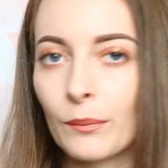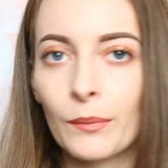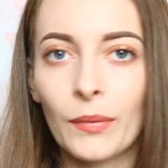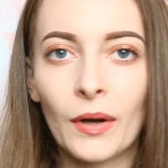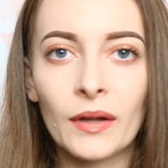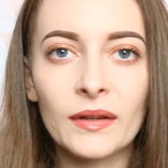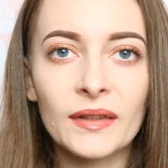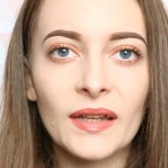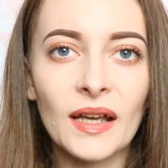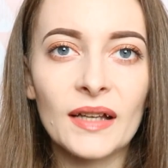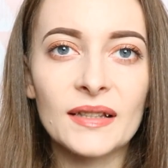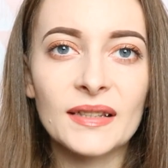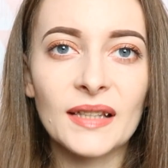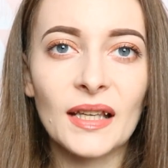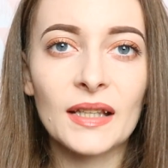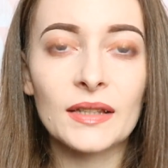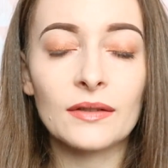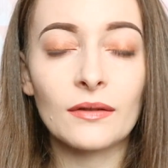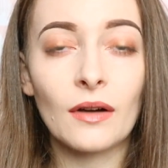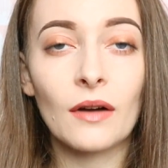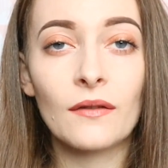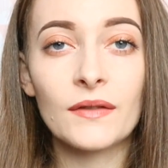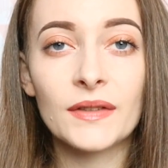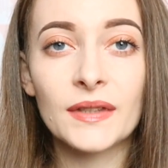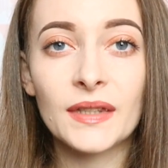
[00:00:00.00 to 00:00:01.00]
Bondi
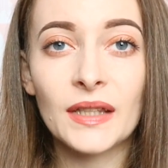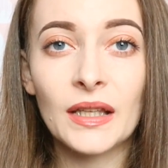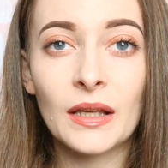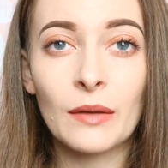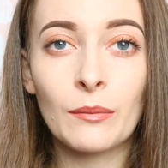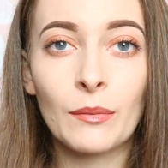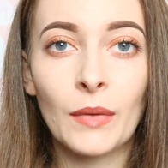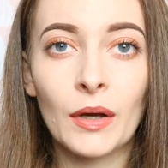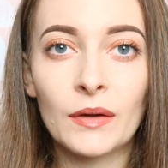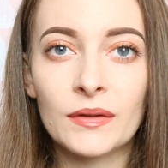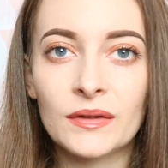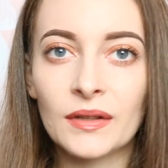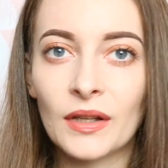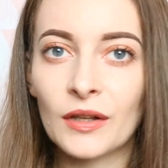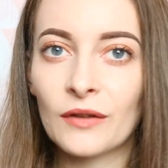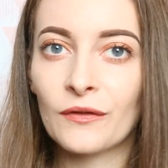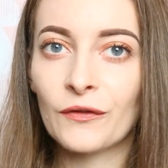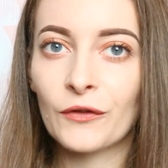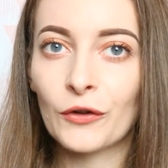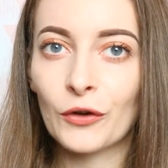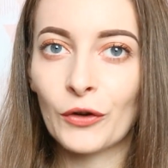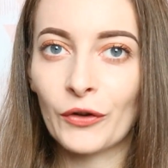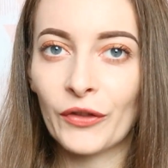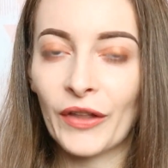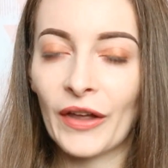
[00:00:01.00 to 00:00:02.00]
Sands are obviously most known
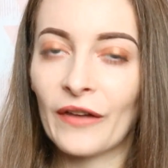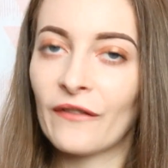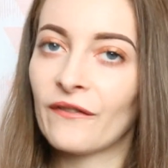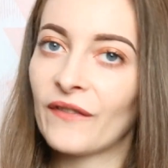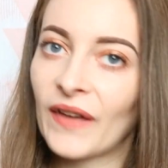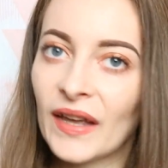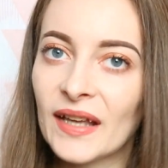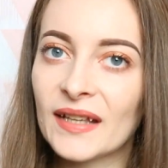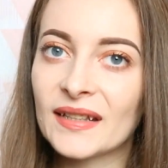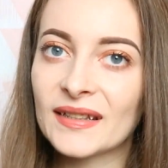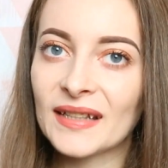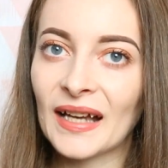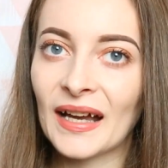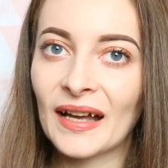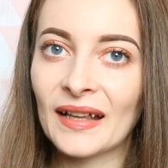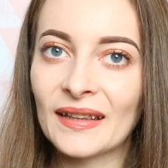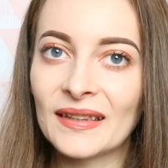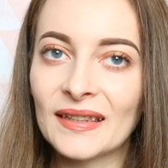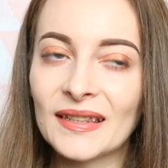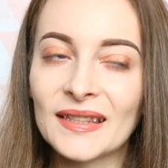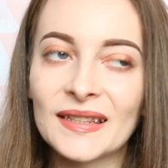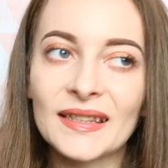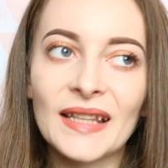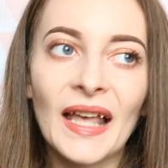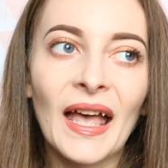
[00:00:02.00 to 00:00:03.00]
for their fake
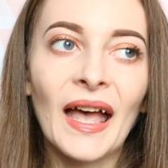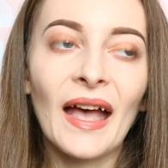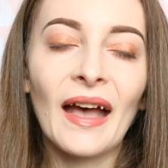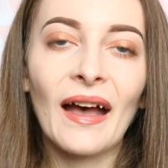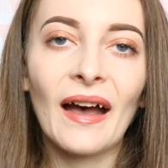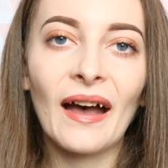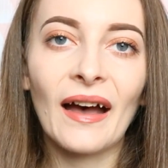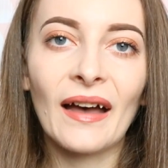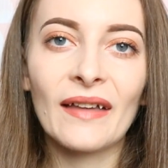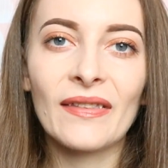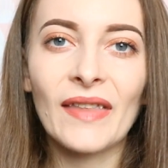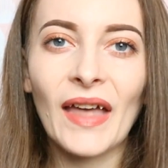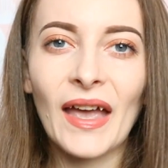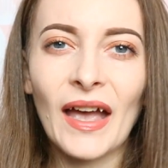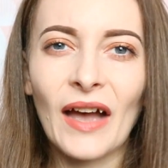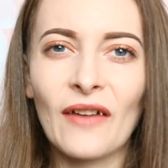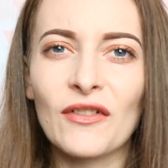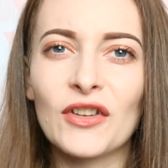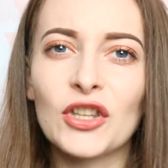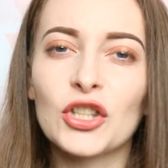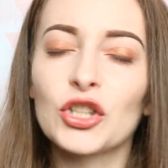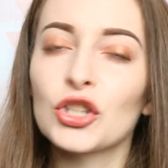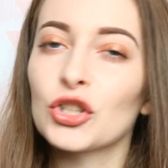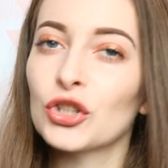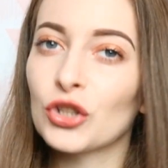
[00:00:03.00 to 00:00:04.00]
tans, and they
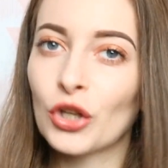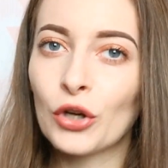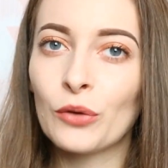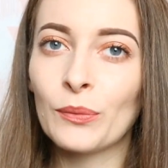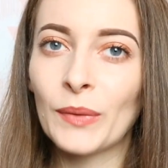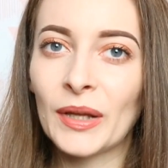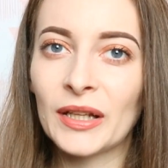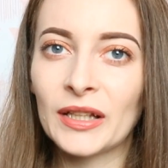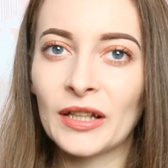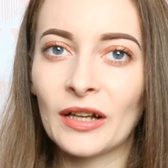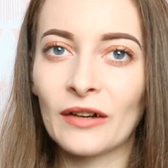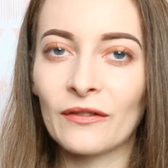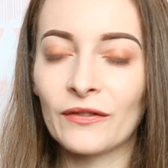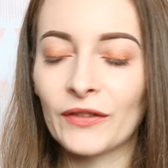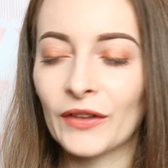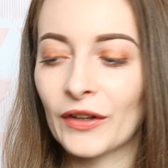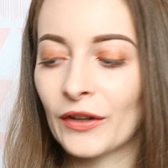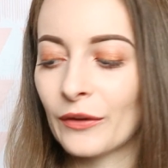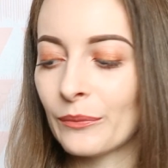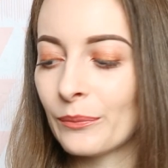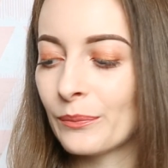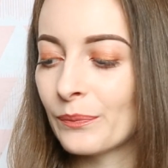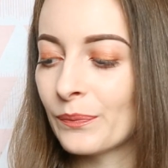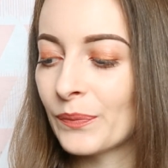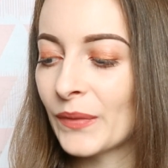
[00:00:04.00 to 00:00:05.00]
have so many of
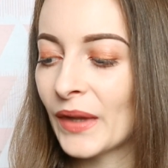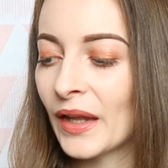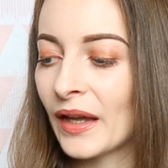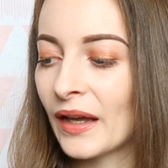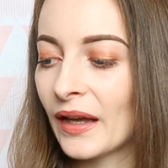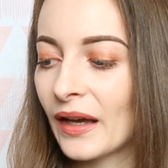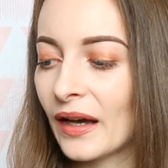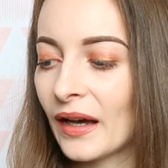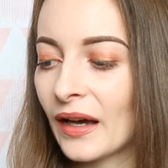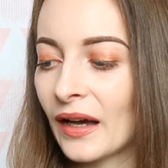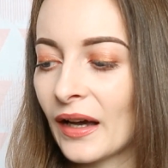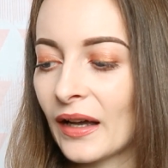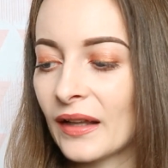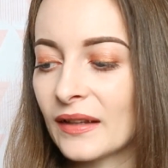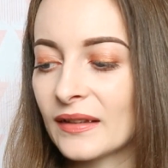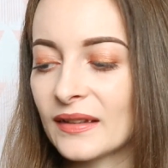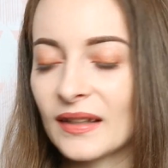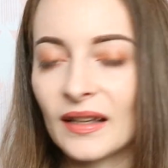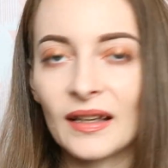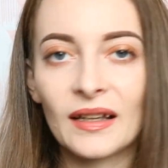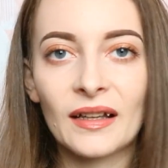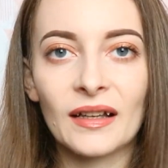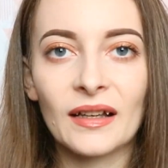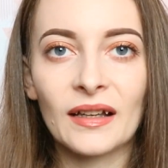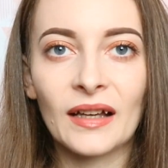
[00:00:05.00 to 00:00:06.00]
them, and
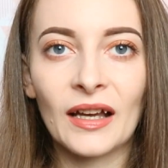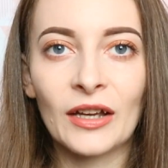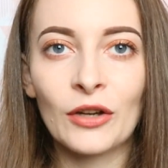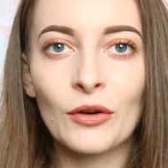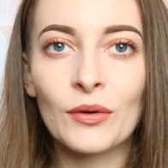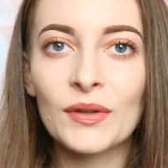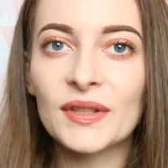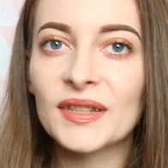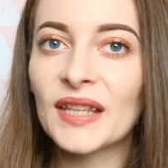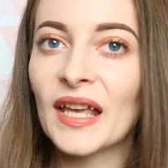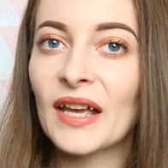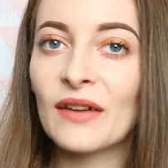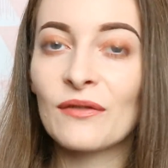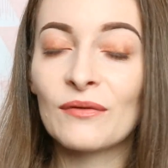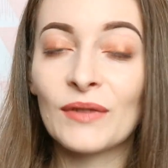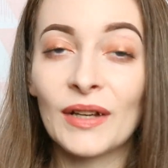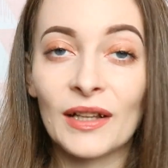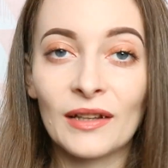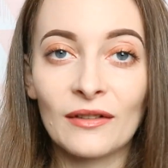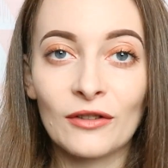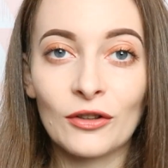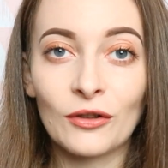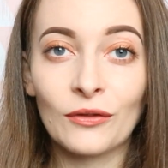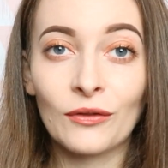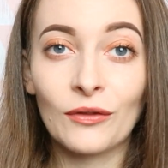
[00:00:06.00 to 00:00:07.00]
I always hear
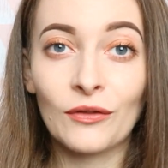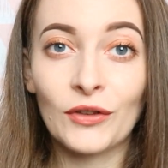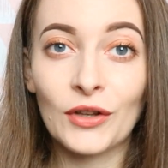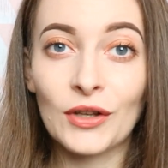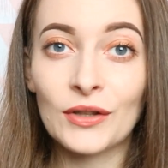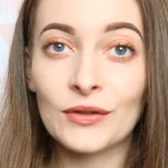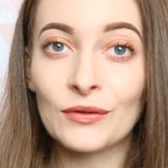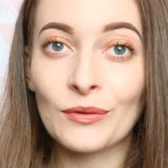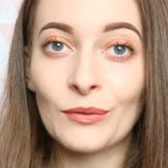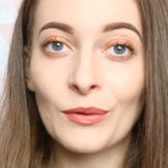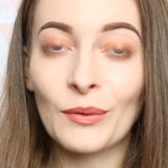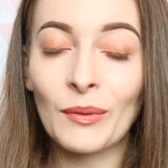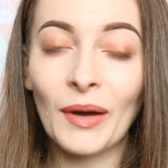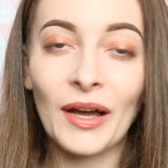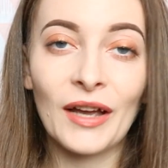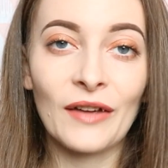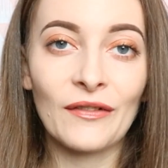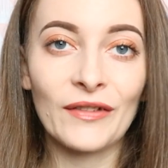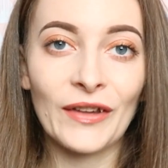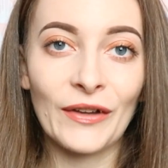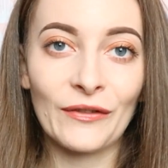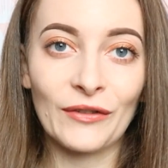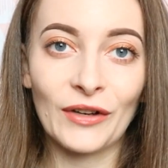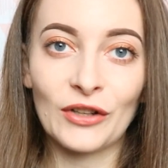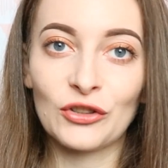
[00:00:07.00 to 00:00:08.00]
really good reviews from them.
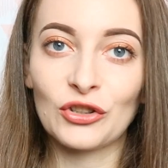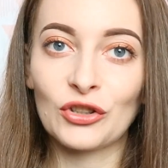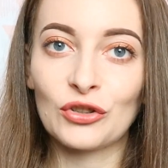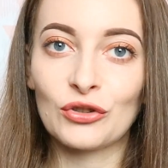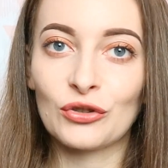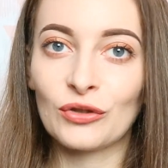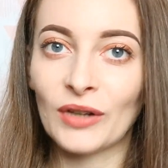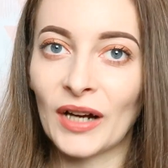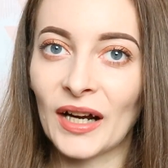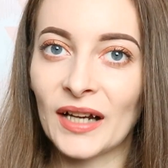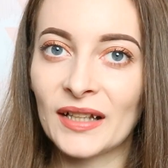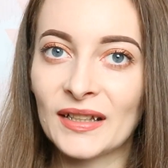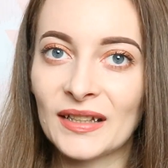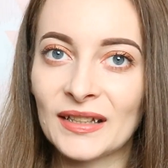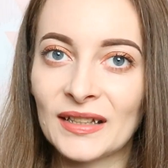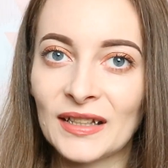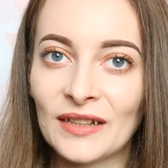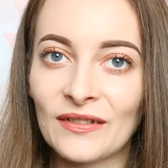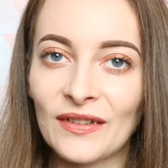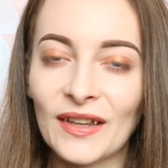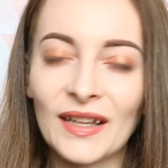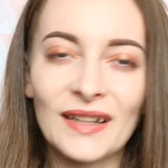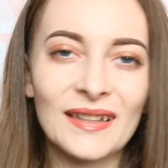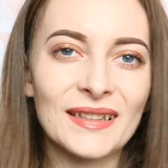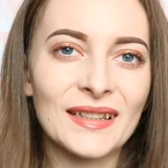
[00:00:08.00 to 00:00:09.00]
I've never actually tried
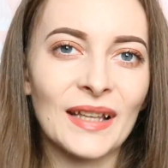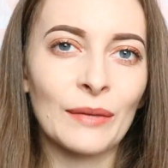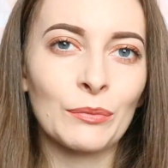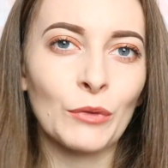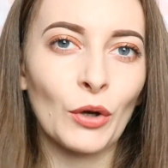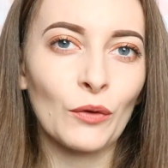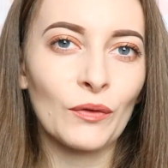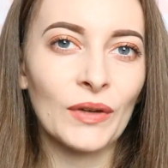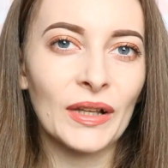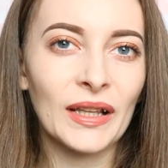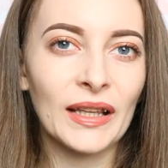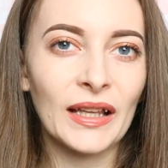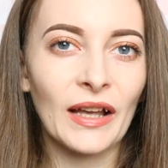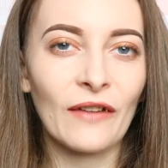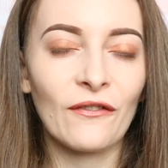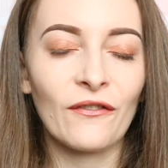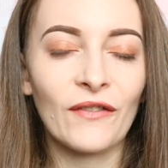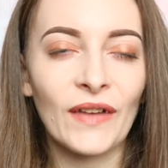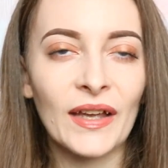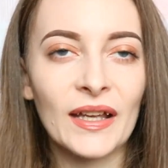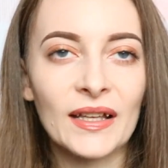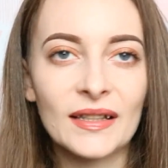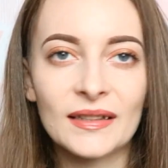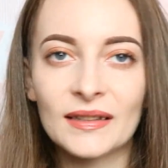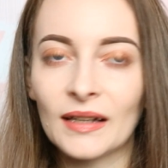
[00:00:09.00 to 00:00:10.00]
any of it because I'm not really a
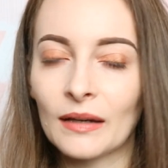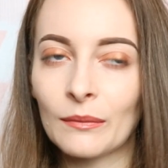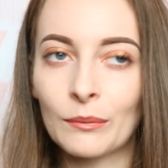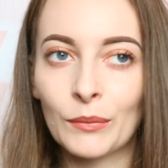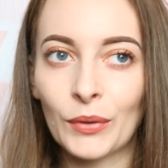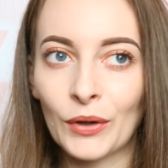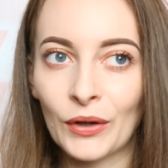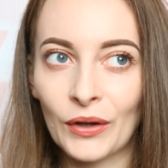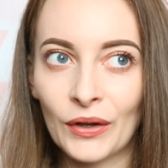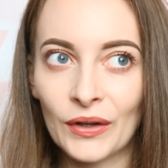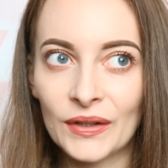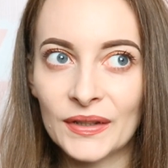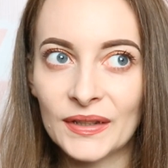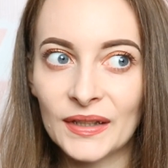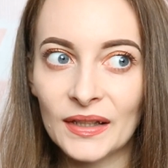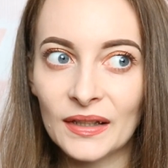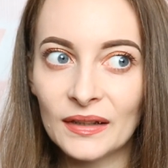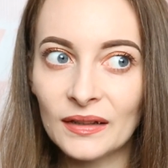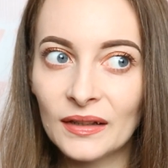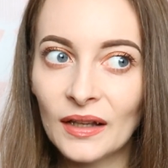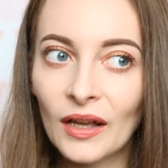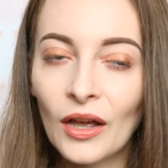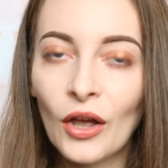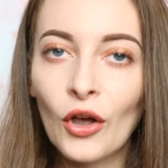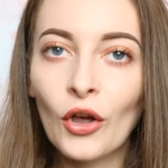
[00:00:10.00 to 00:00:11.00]
fake tan
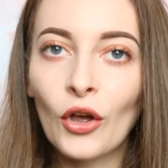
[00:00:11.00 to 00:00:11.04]
person.